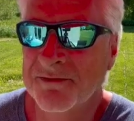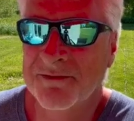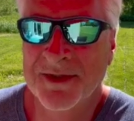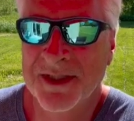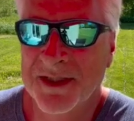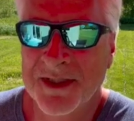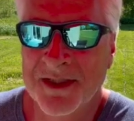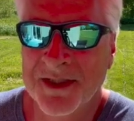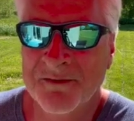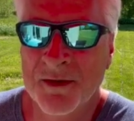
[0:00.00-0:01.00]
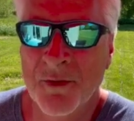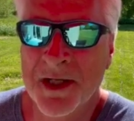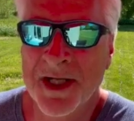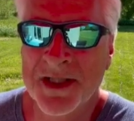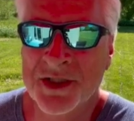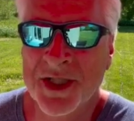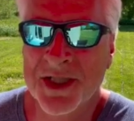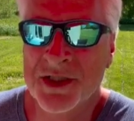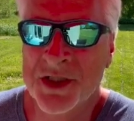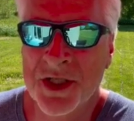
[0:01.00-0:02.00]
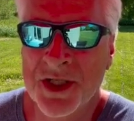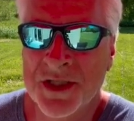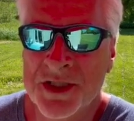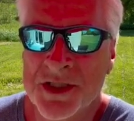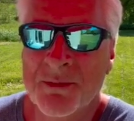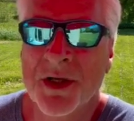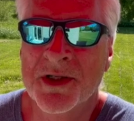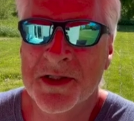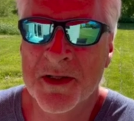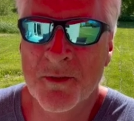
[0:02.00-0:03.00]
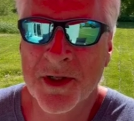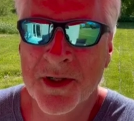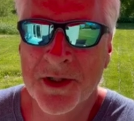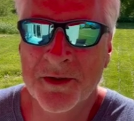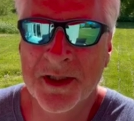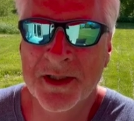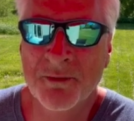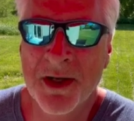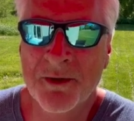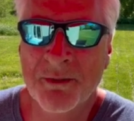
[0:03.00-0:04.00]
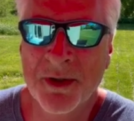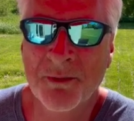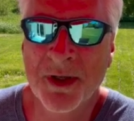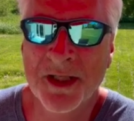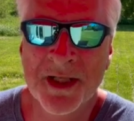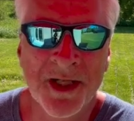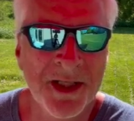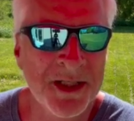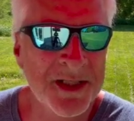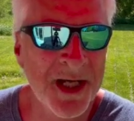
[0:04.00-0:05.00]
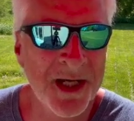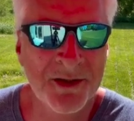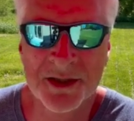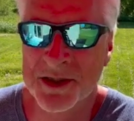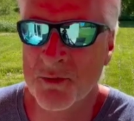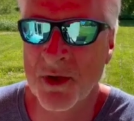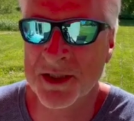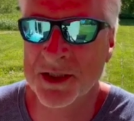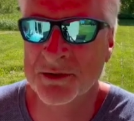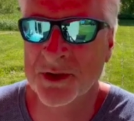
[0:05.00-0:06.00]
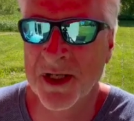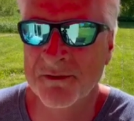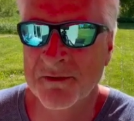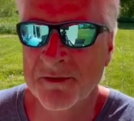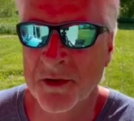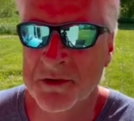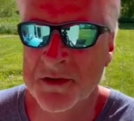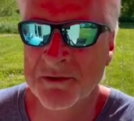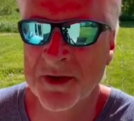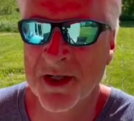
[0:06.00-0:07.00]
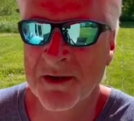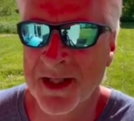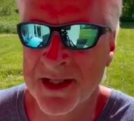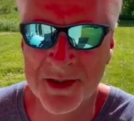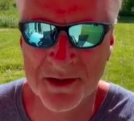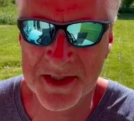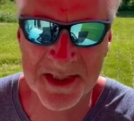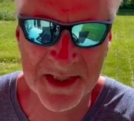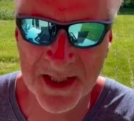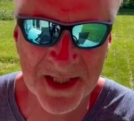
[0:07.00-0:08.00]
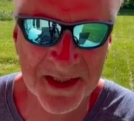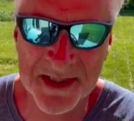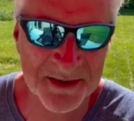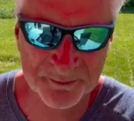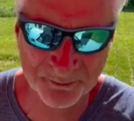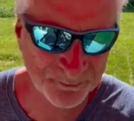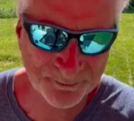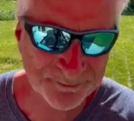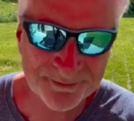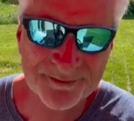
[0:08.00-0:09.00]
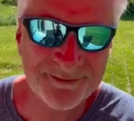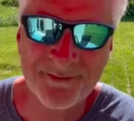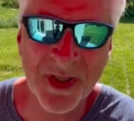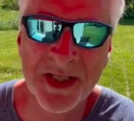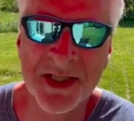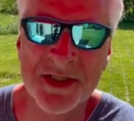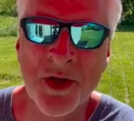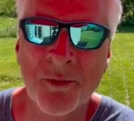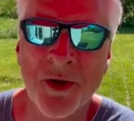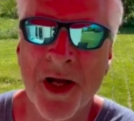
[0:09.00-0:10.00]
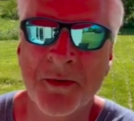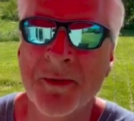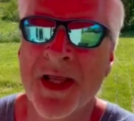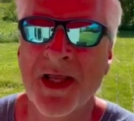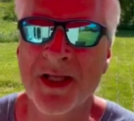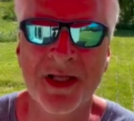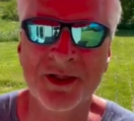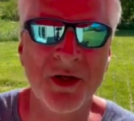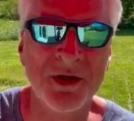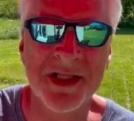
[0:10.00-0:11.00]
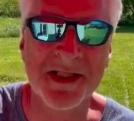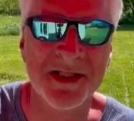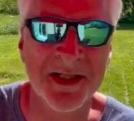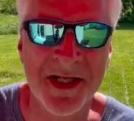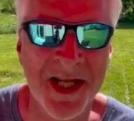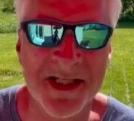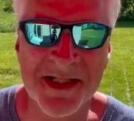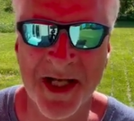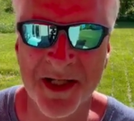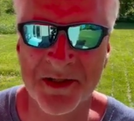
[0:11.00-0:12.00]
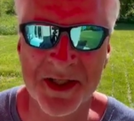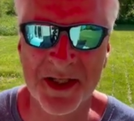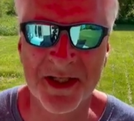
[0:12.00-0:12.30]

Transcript: if you want an education on it, just park somewhere near the roundabout by Canadian Tire and just watch how traffic flows through there, and you'll see that it's no problem. Don't listen to the naysayers.